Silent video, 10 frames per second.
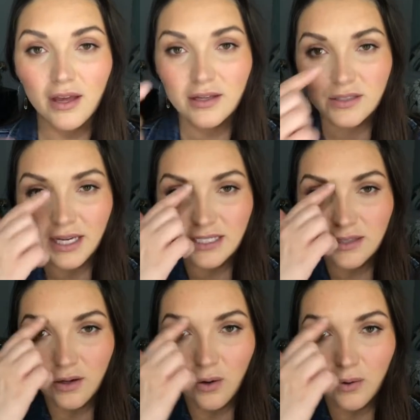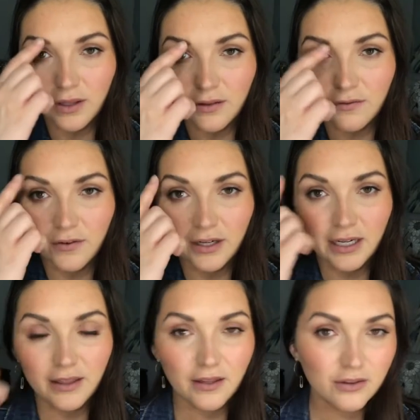So I did the Oak in the front
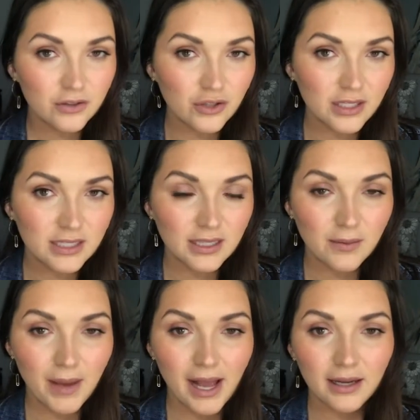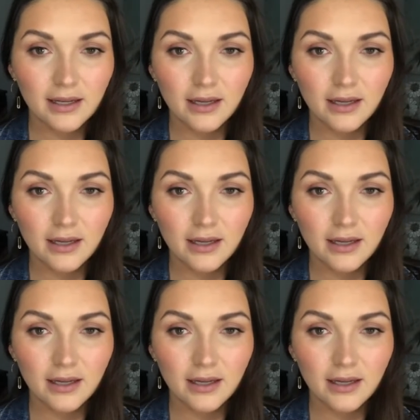and then Trust in the back.